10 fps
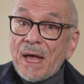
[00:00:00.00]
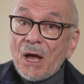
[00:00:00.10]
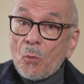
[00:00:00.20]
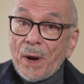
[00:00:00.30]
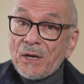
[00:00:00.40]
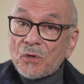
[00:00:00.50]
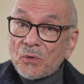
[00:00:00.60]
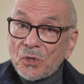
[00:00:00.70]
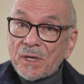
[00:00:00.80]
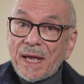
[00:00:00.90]
a way to
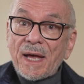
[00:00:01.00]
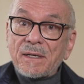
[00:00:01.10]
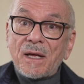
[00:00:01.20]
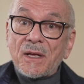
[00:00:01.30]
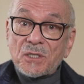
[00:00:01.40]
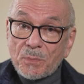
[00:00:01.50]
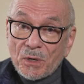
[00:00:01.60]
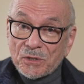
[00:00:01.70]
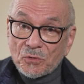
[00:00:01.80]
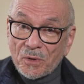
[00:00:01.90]
look at a
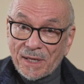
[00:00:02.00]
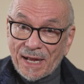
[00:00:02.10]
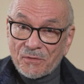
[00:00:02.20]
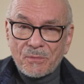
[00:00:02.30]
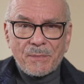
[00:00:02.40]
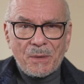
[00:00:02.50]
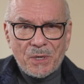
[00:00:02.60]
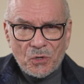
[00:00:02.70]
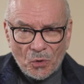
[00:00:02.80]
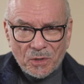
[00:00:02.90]
spiritual life, maybe
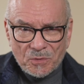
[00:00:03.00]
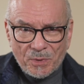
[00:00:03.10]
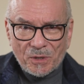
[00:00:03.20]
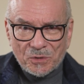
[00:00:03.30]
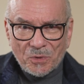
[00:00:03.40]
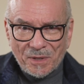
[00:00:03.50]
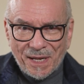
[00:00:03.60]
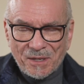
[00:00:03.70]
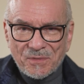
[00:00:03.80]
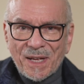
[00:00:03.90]
your spiritual
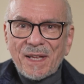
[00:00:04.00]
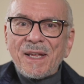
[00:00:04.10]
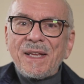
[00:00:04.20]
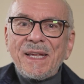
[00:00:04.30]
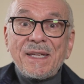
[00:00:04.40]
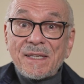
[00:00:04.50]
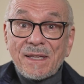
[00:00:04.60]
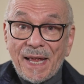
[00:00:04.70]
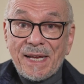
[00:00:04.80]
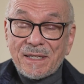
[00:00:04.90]
life, in
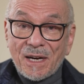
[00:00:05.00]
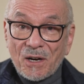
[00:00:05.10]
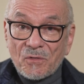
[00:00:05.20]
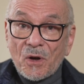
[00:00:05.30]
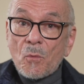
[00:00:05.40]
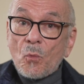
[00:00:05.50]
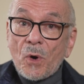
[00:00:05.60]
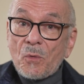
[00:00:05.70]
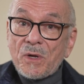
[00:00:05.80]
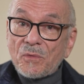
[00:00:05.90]
light of
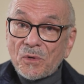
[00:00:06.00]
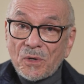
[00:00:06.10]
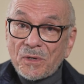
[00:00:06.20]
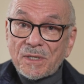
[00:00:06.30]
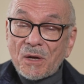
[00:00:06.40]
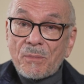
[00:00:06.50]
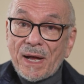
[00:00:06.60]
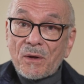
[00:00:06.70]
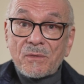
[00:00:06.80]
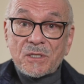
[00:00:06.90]
what we've learned
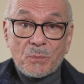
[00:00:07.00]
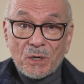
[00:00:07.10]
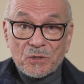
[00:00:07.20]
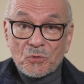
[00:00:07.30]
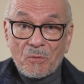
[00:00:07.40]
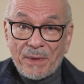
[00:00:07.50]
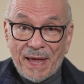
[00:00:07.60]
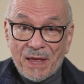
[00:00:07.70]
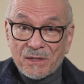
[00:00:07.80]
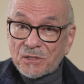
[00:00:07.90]
about spiritual
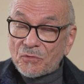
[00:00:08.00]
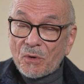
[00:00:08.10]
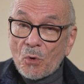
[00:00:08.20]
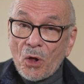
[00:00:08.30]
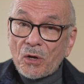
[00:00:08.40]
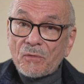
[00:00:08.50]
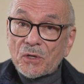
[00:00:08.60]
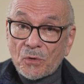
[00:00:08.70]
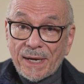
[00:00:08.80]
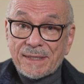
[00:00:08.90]
paths from all of the
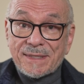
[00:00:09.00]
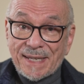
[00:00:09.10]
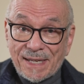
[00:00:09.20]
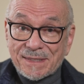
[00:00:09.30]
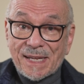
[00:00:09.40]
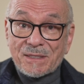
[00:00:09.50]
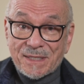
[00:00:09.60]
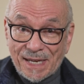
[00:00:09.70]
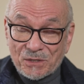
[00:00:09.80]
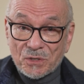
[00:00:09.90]
great saints and
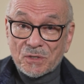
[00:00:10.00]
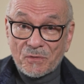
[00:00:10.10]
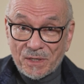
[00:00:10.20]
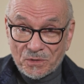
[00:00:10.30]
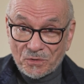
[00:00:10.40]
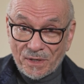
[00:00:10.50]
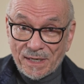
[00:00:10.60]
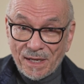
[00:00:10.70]
sages of history.